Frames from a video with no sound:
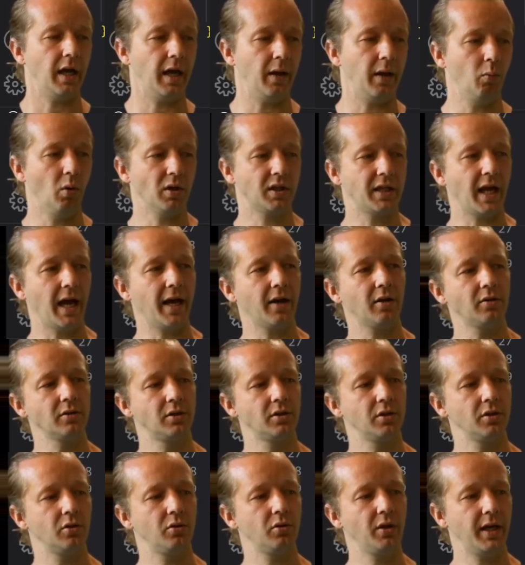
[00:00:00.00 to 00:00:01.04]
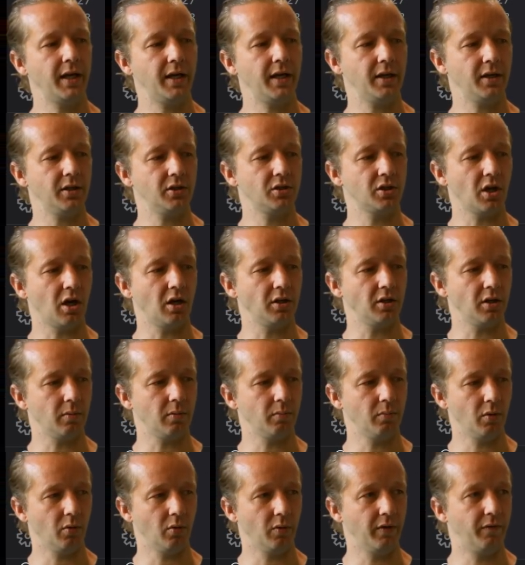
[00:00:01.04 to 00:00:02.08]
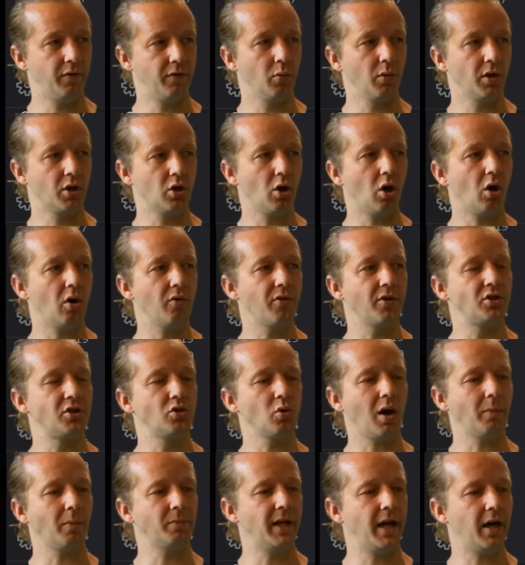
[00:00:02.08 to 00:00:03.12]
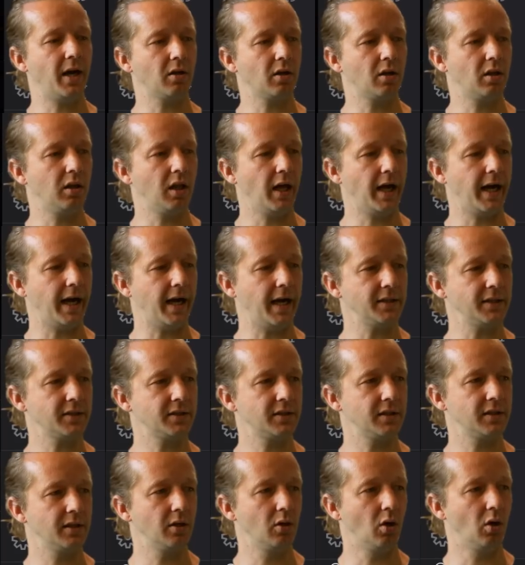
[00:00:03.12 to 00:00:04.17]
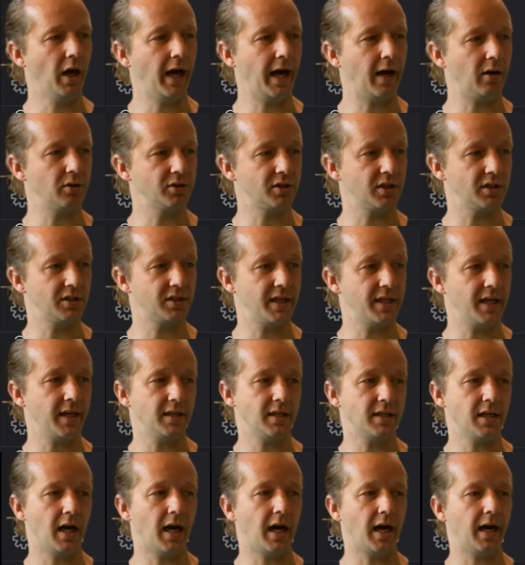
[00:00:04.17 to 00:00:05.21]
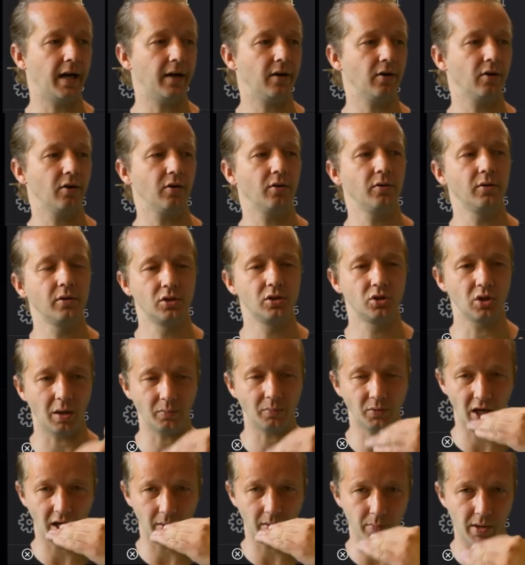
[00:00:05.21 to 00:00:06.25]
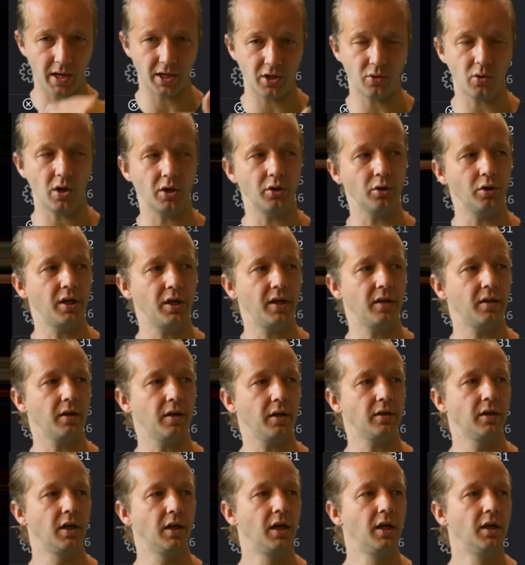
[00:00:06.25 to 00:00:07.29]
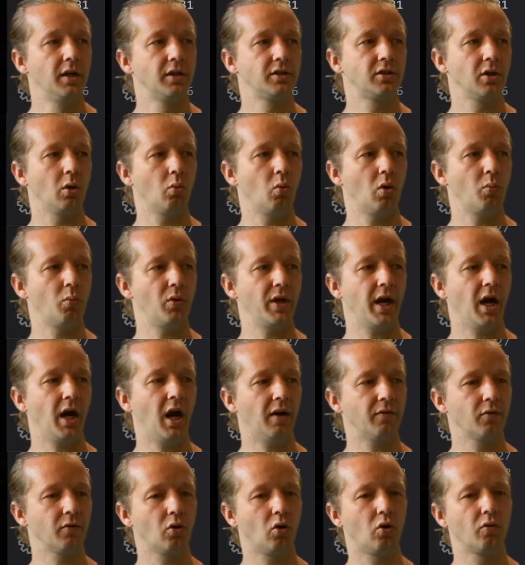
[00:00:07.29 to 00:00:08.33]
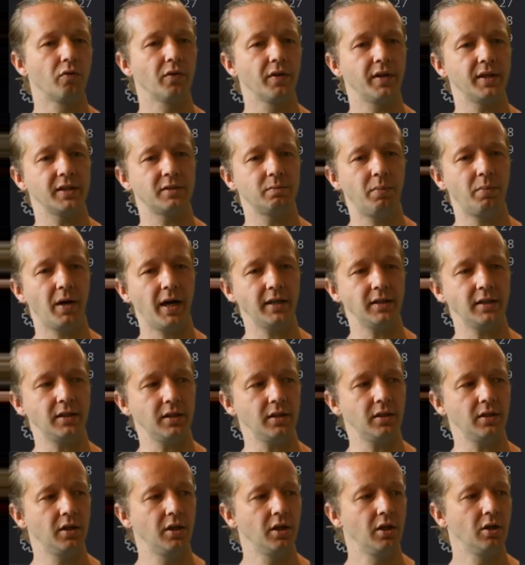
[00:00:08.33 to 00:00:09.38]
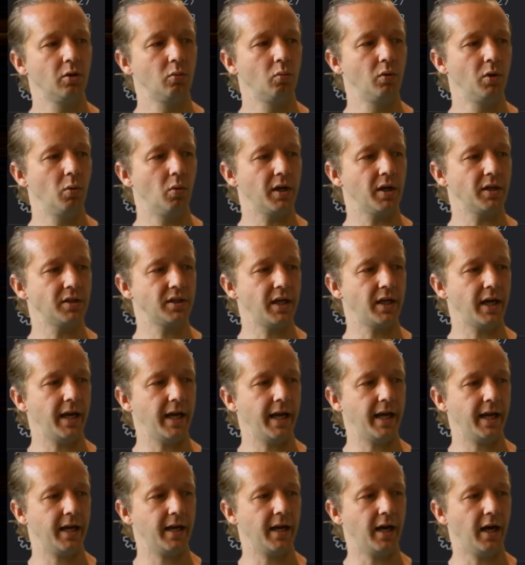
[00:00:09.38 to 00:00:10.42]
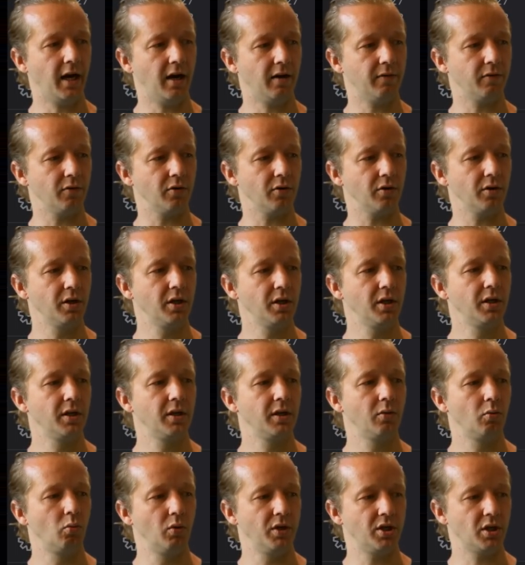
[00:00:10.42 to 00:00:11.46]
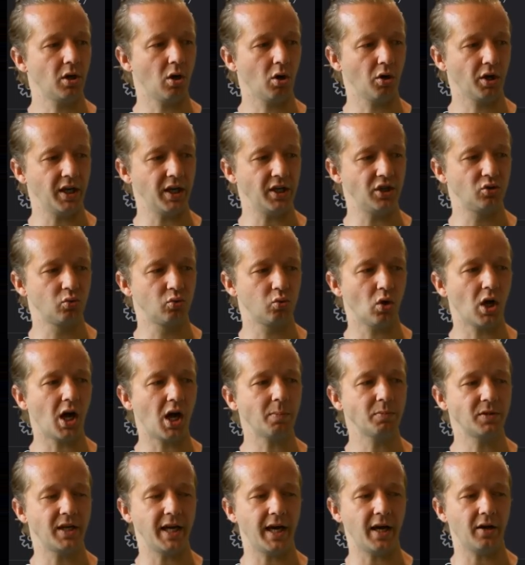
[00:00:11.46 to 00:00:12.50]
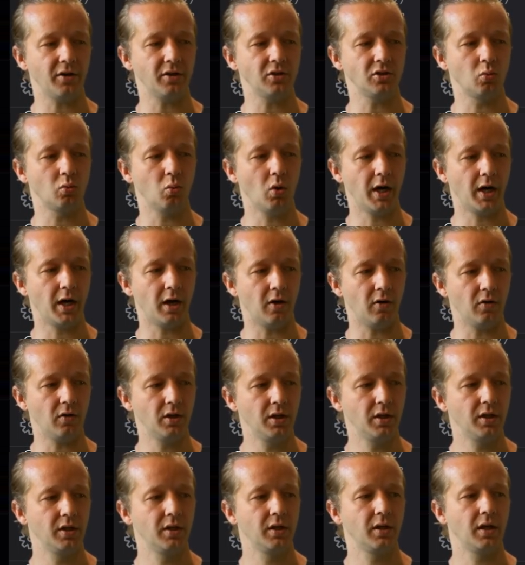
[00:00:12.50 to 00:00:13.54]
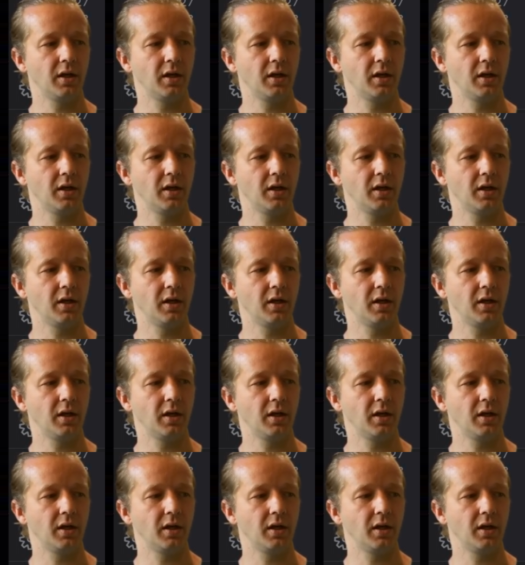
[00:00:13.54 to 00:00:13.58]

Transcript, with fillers: And what that'll do is, uh, if you recall, the drop down class houses the entire drop down menu underneath it. So when we hover over this button, we wanna say and hover we target drop down as well,